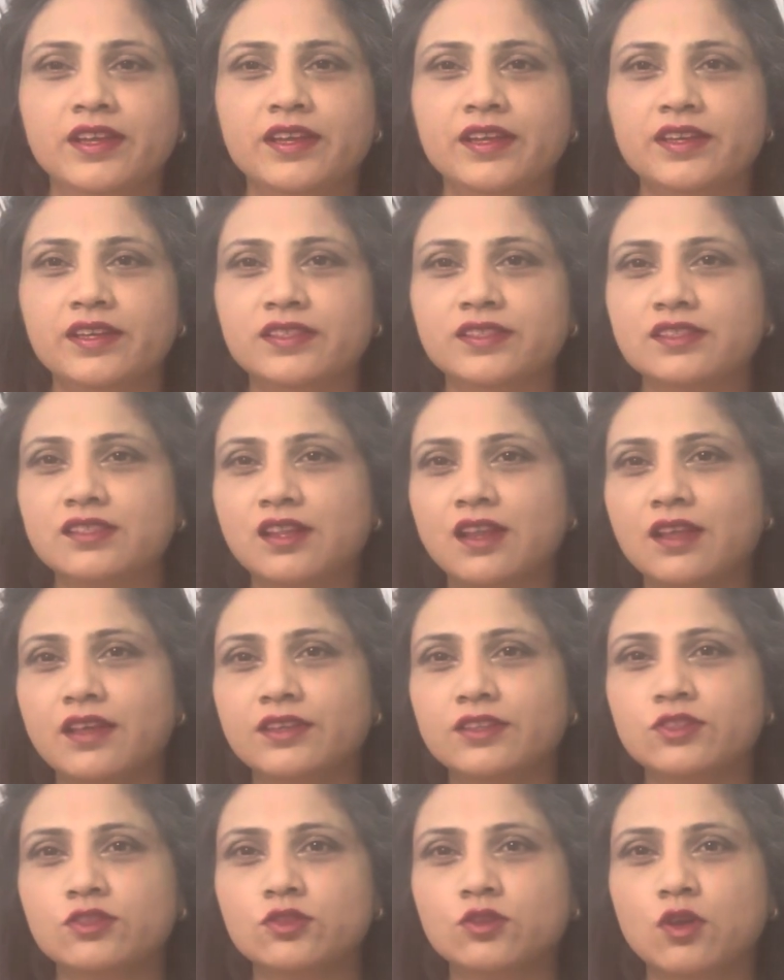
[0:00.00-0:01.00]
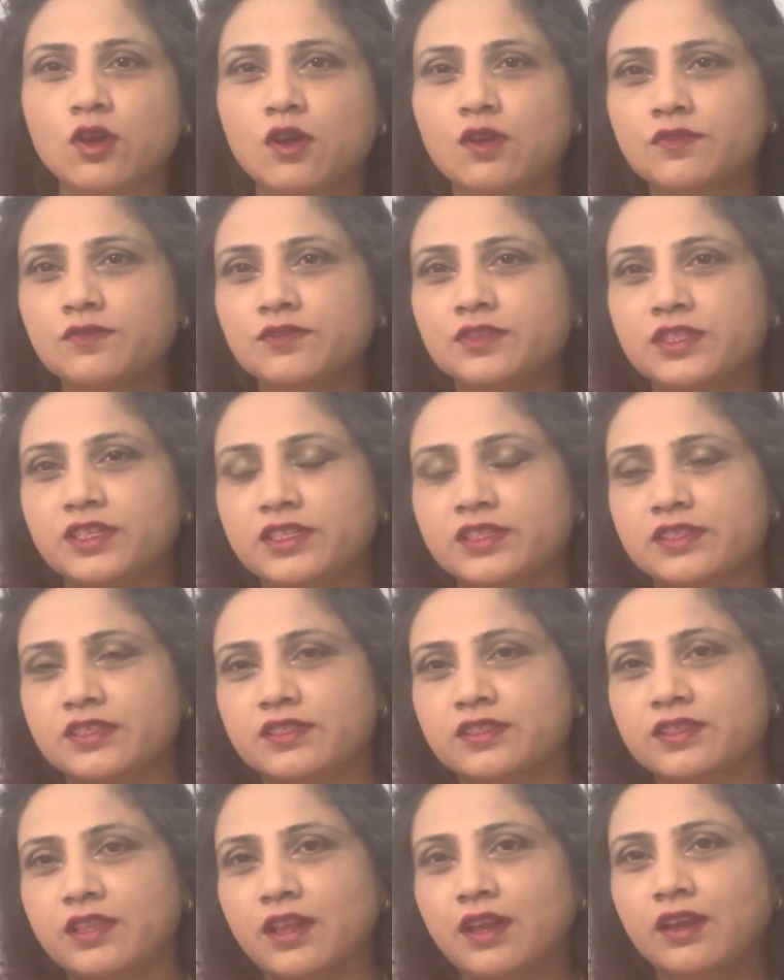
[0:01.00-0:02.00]
It's like soft as
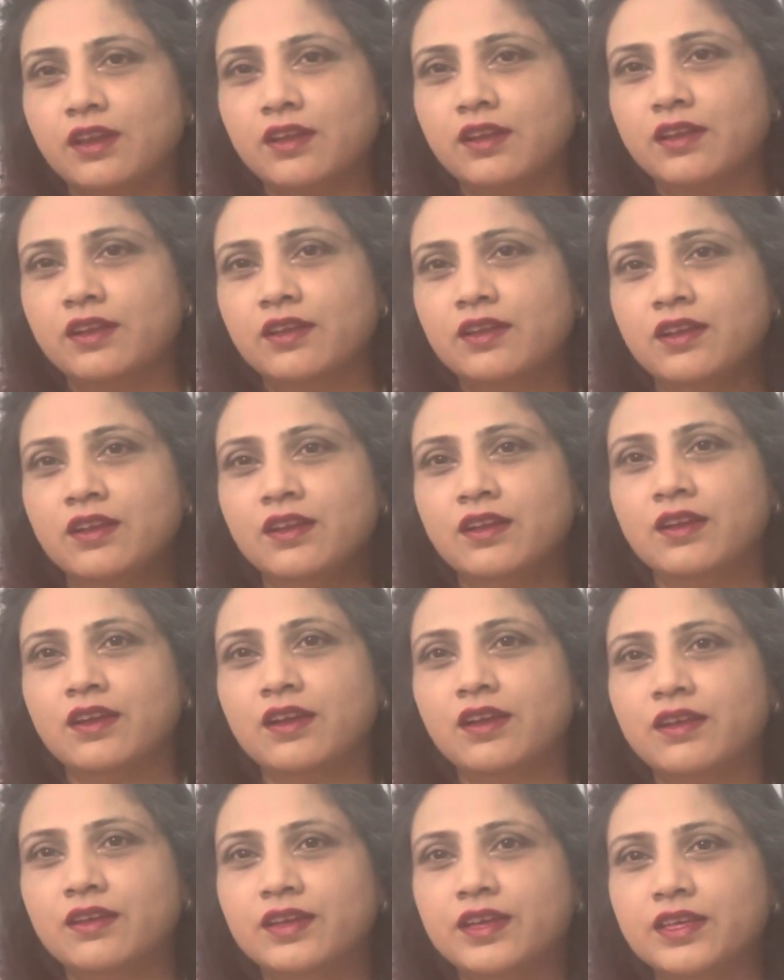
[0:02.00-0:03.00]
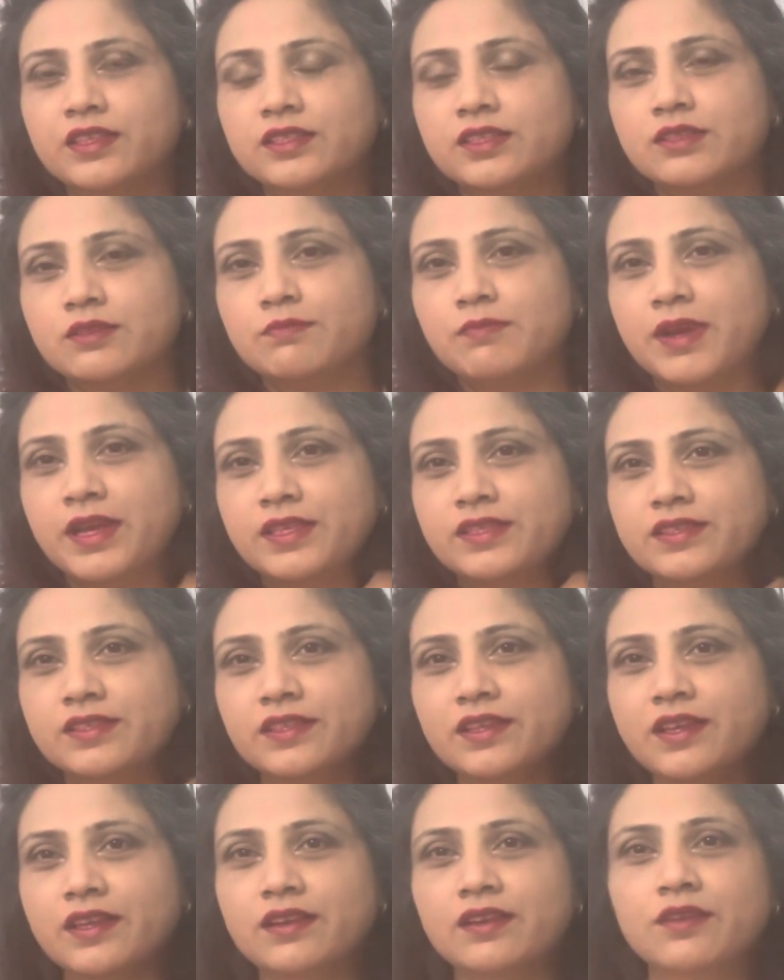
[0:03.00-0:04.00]
silk against my
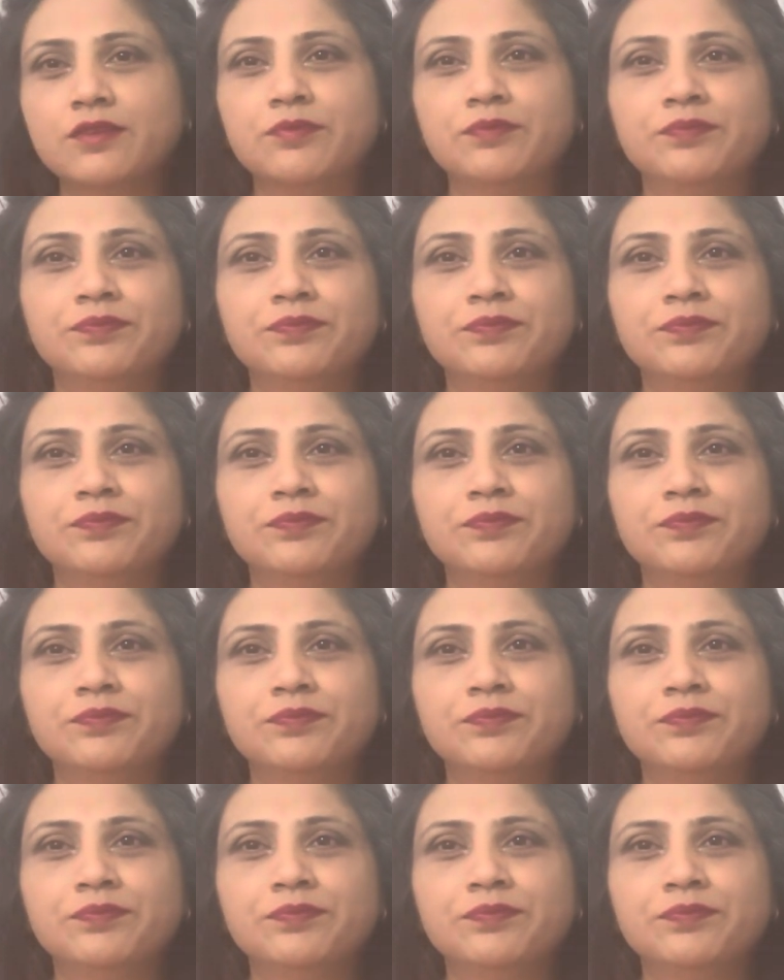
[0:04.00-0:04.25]
skin